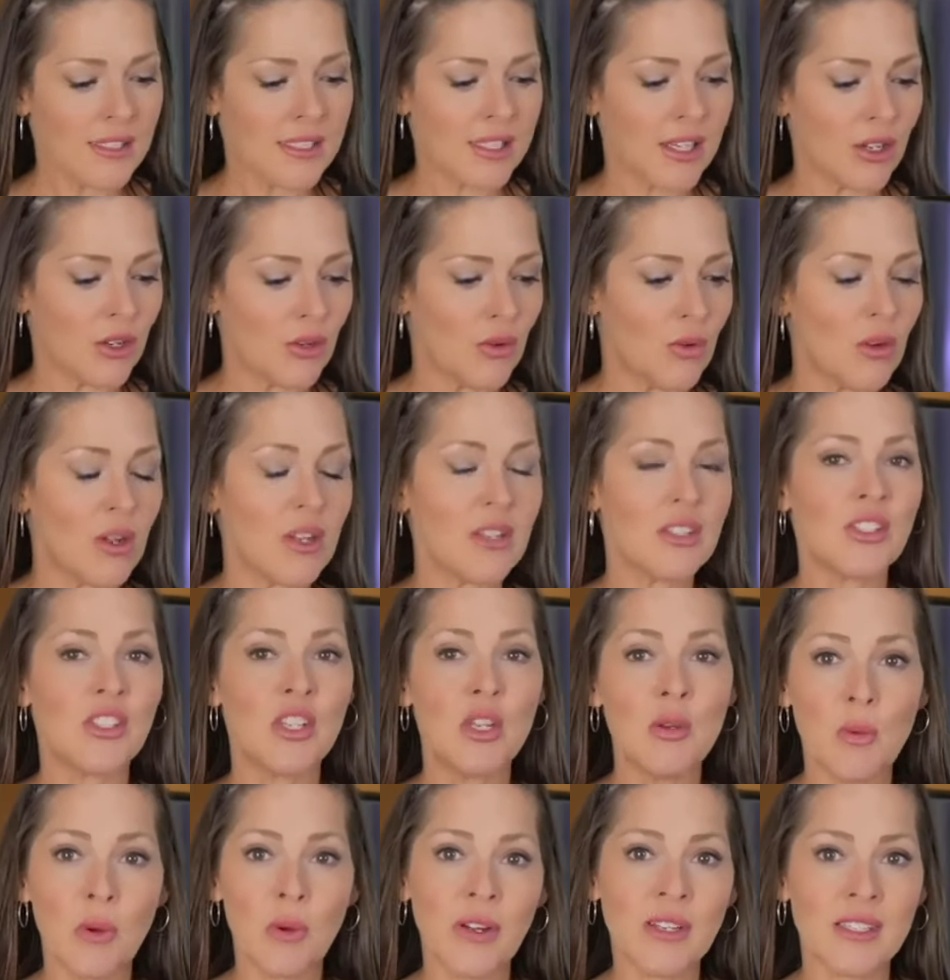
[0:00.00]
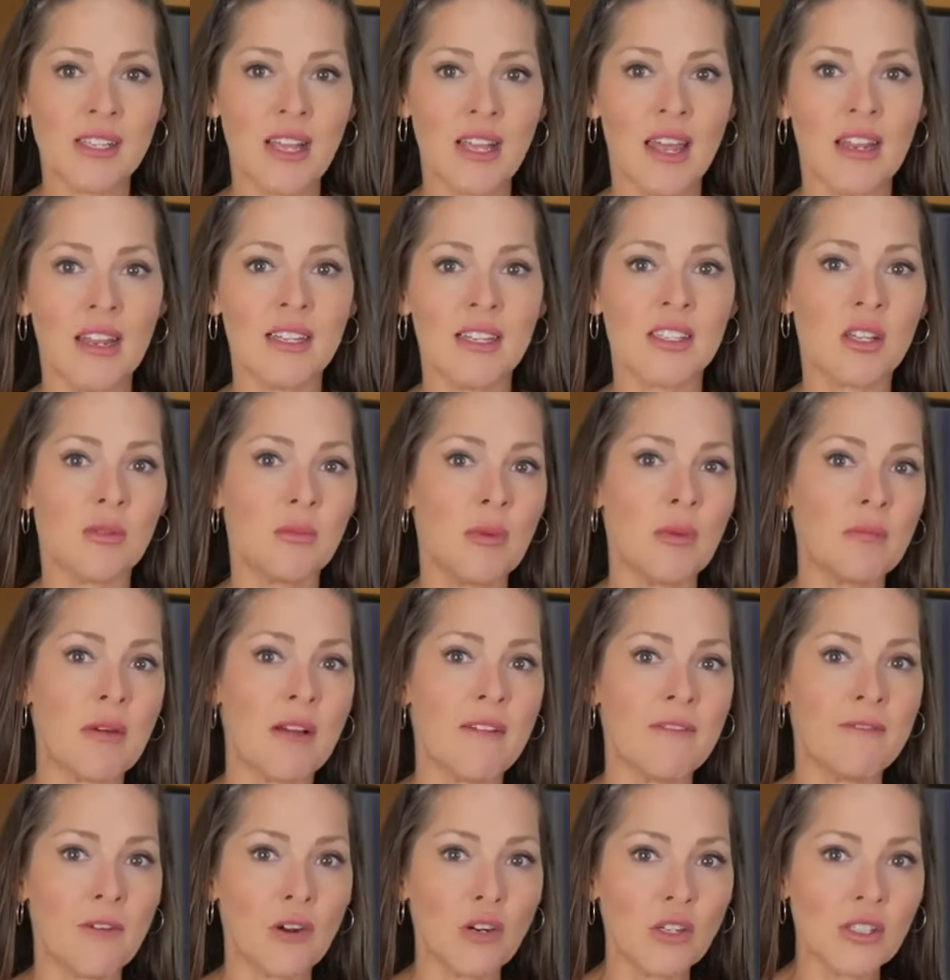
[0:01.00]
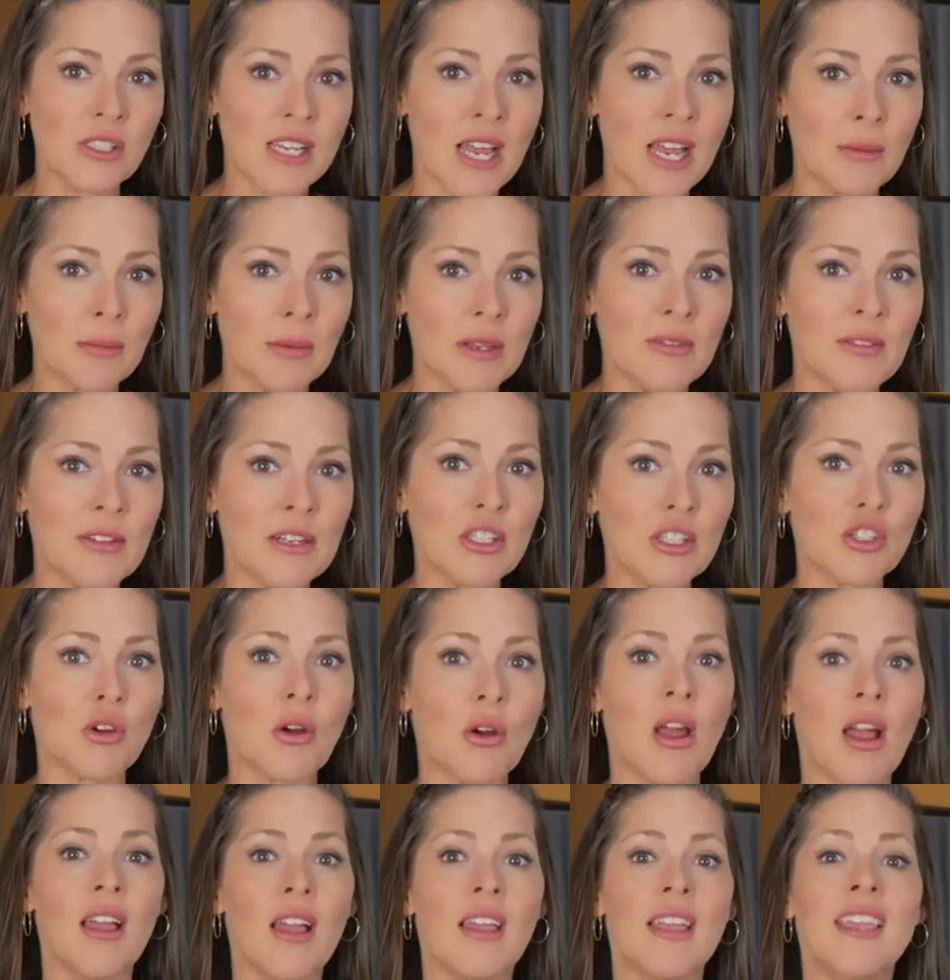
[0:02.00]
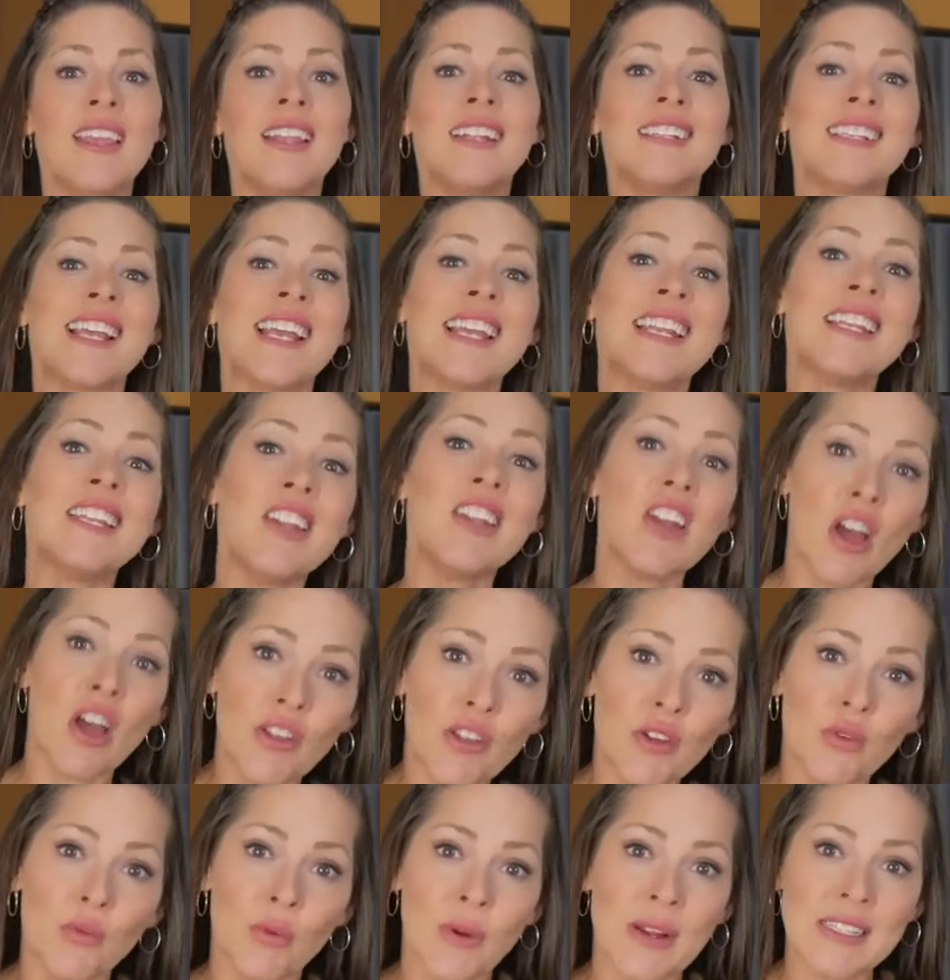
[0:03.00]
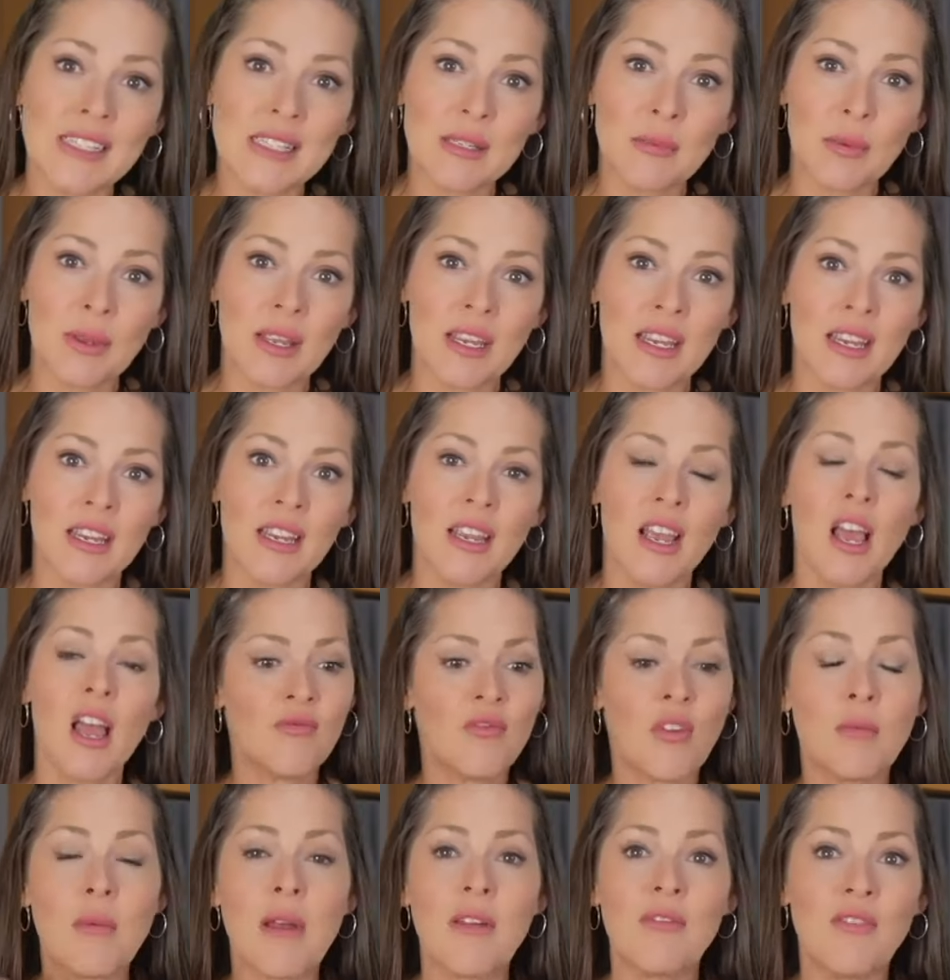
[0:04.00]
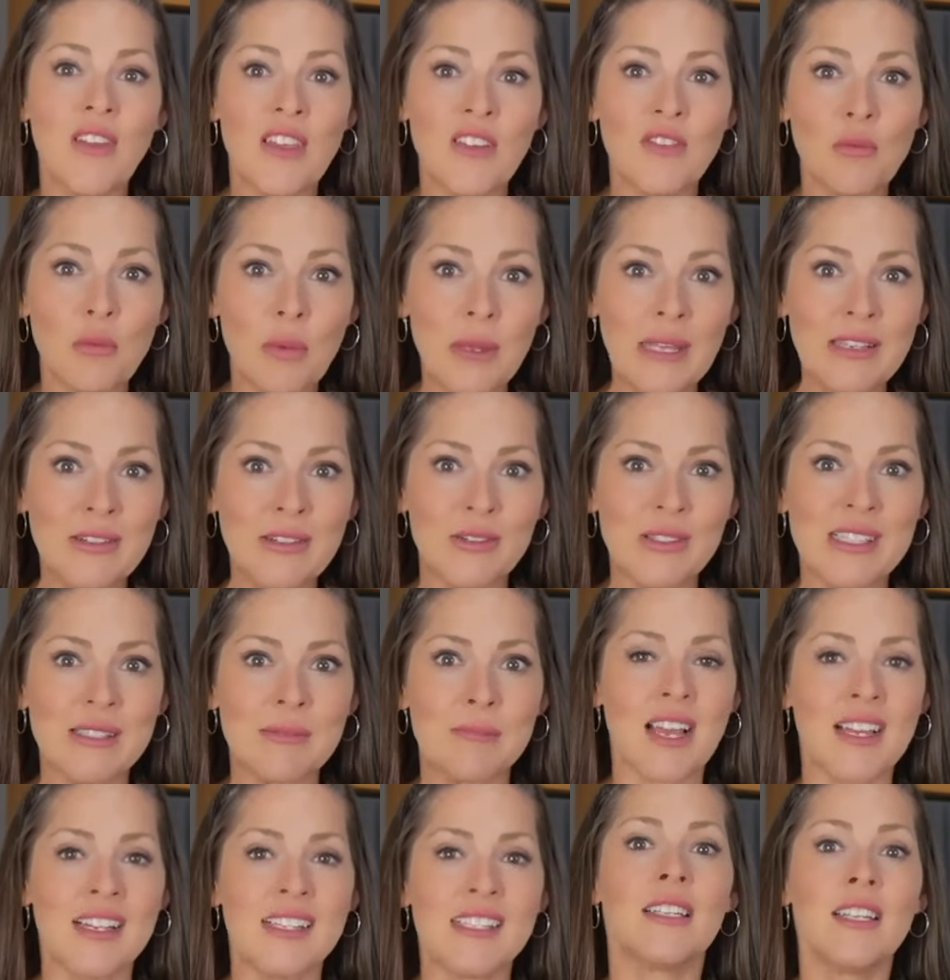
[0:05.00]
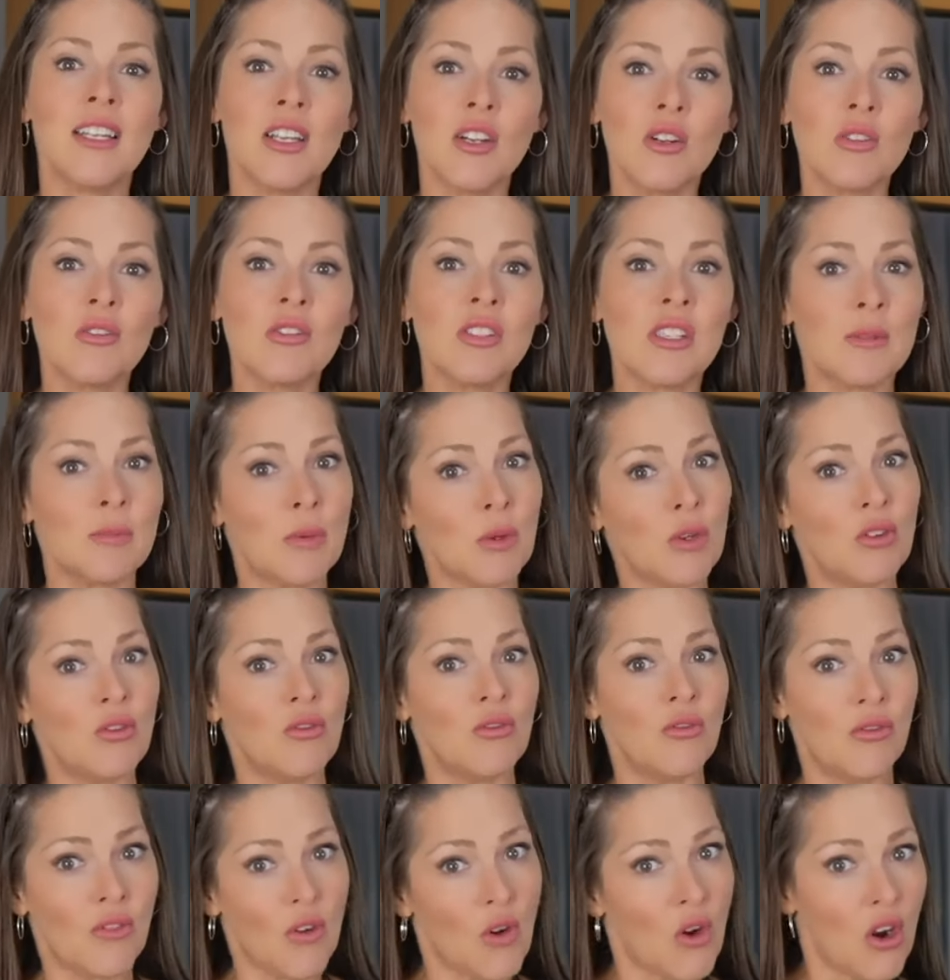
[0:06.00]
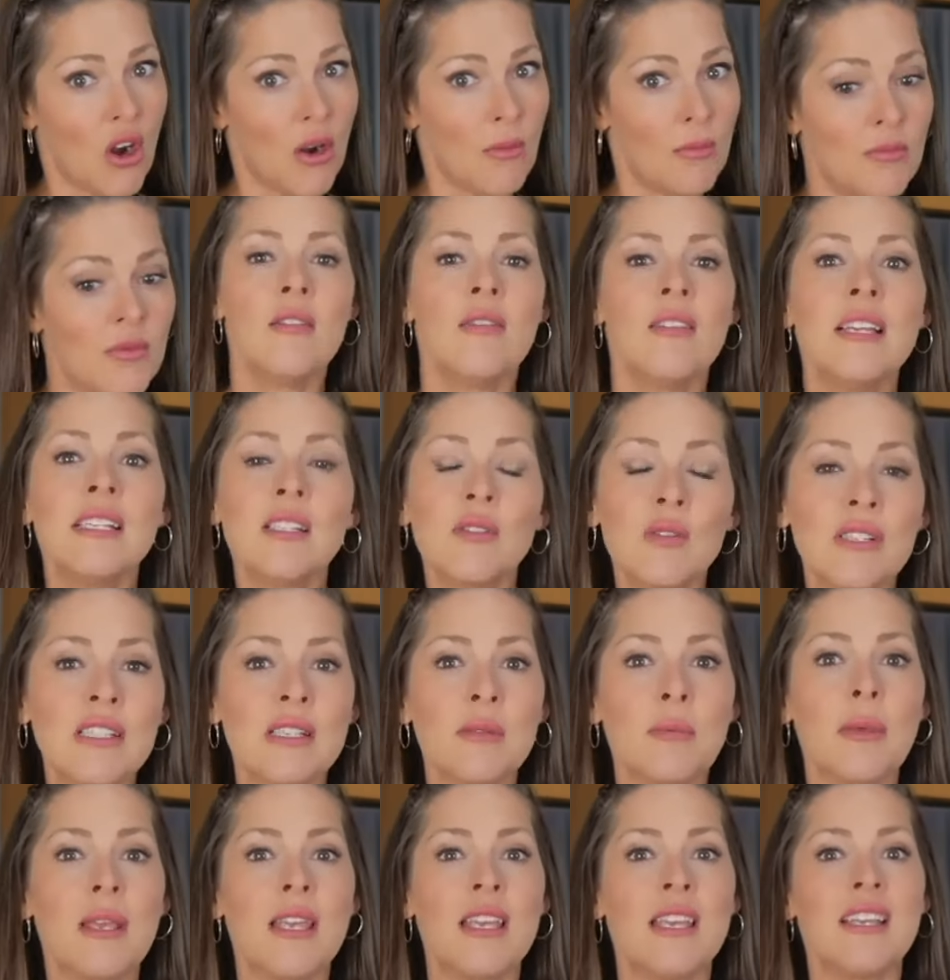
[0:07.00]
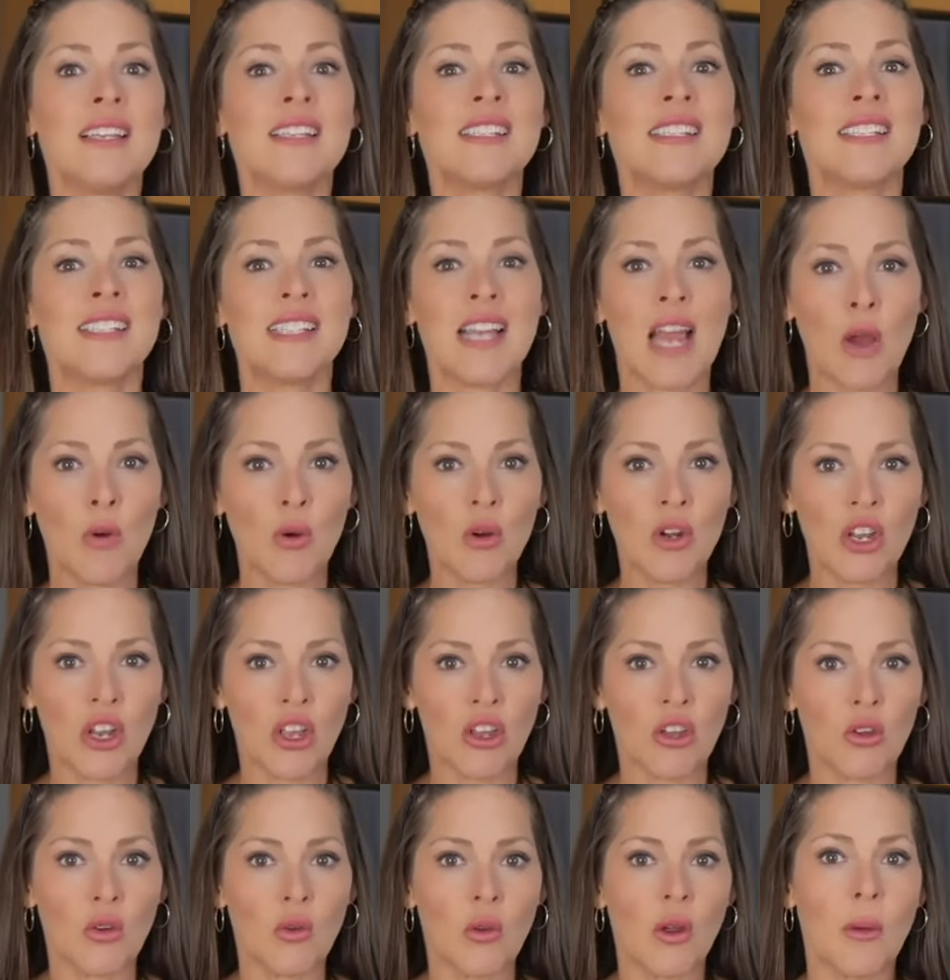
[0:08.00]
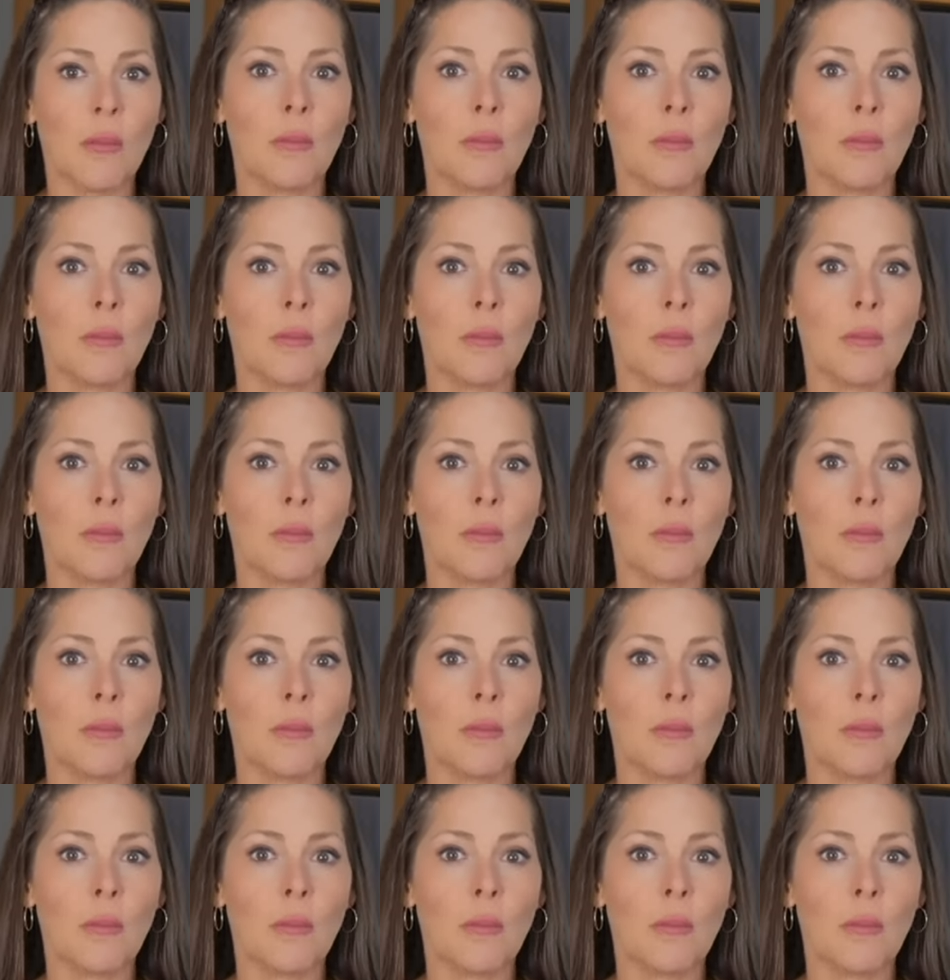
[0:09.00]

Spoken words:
So super excited, it's gonna be my first time giving it a try. It is another recipe from my favorite Pinterest site, Little Spoon Farm. This recipe is sourdough